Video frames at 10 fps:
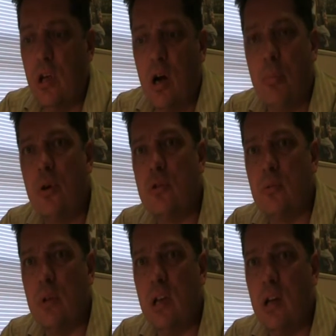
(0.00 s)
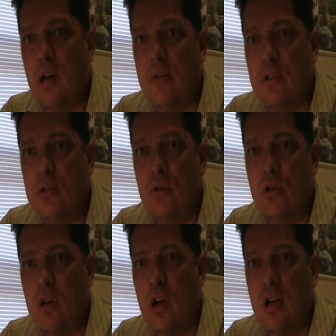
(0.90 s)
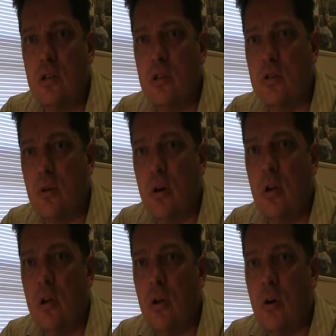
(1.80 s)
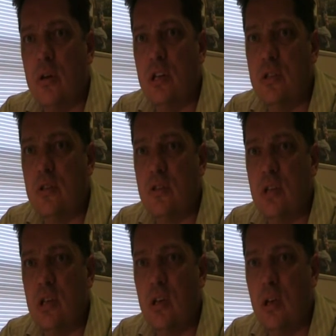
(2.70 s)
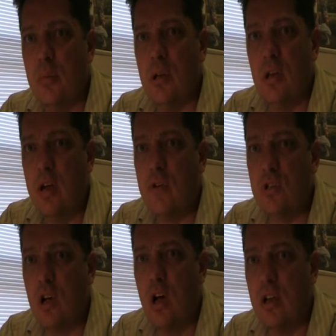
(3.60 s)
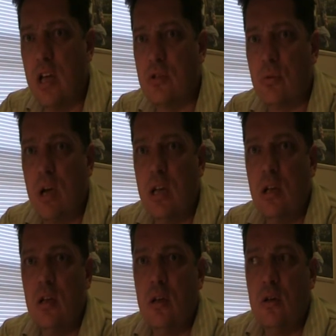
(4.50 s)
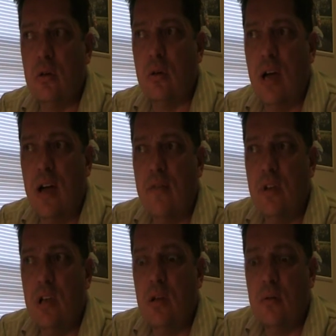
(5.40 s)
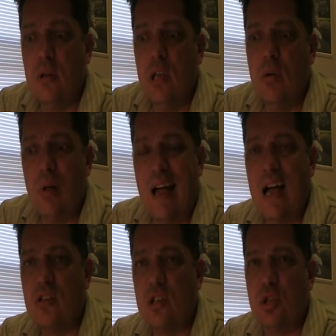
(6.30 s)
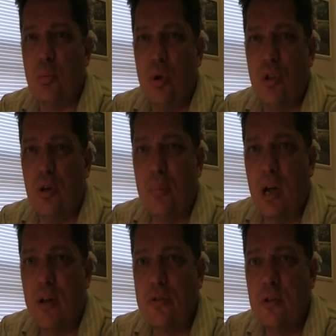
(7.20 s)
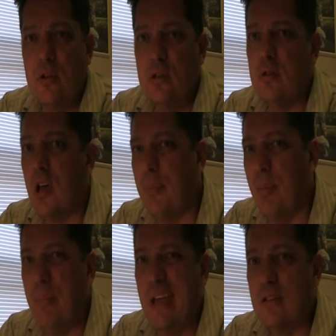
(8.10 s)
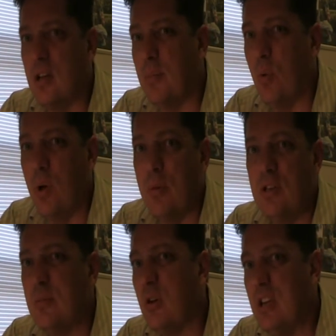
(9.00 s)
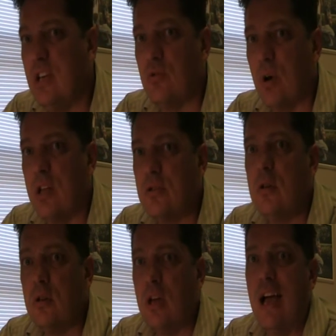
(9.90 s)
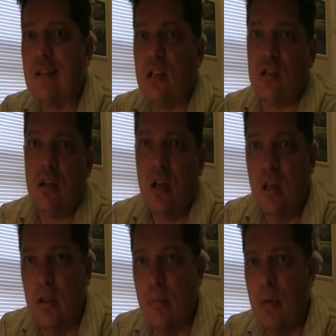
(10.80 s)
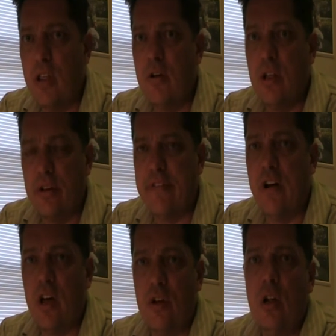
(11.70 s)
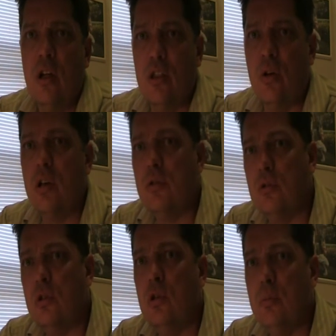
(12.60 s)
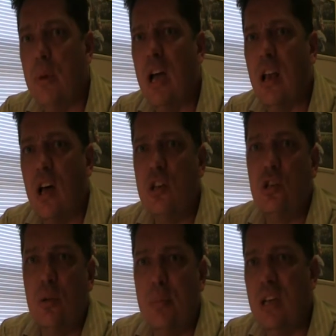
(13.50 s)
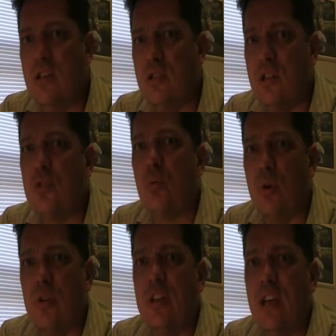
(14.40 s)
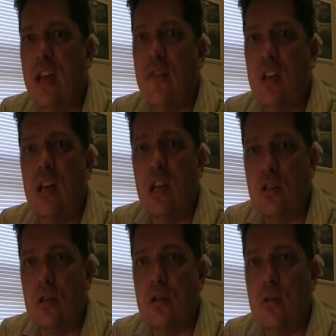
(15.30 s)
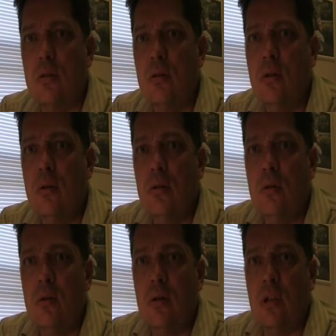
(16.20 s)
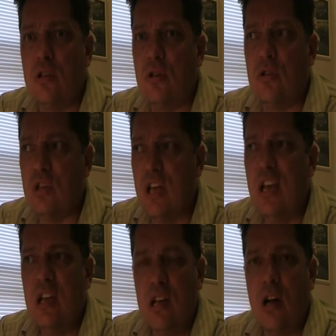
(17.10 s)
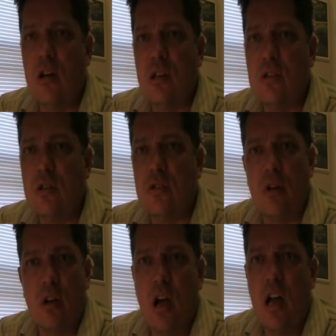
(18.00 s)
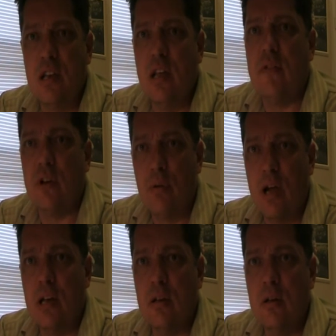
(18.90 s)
are a person with any kind of a social conscience or decency. I mean, every child has a right to have equal access to both of their parents. This is not about men, it's not about women, it's about kids' rights to access their mother and their father, the only two biological beings in this world that they have a connection to. It's their genetic inheritance, it's their God-given right.